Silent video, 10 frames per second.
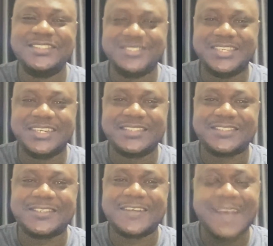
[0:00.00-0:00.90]
get
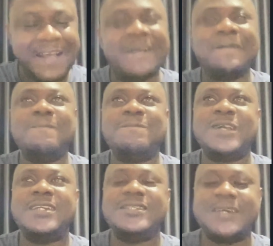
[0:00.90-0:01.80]

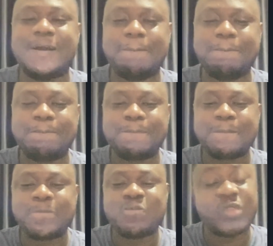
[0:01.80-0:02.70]
and
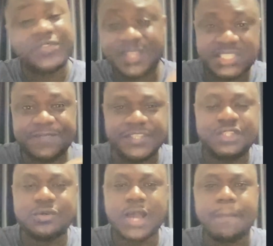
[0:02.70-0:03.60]
in this
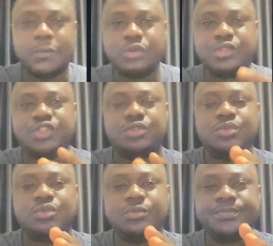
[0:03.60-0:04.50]
video I'm going to